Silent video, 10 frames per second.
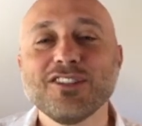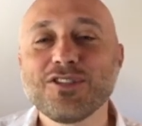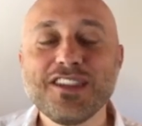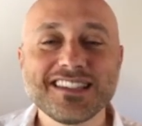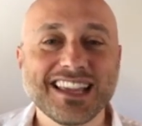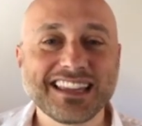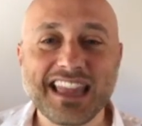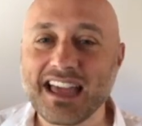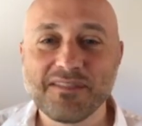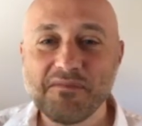Things like
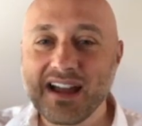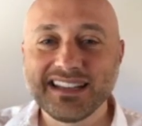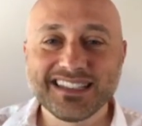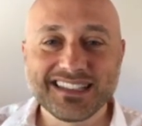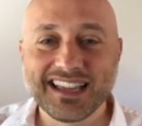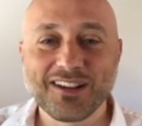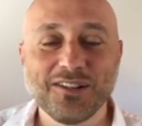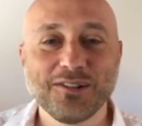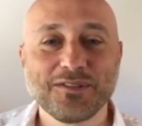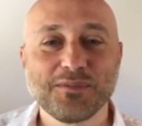that. The mind is
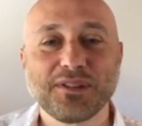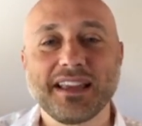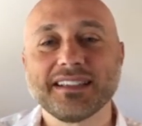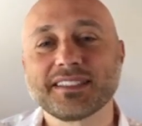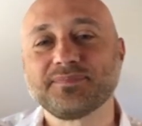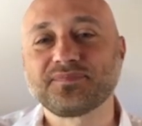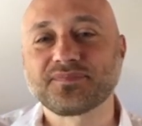all over the place.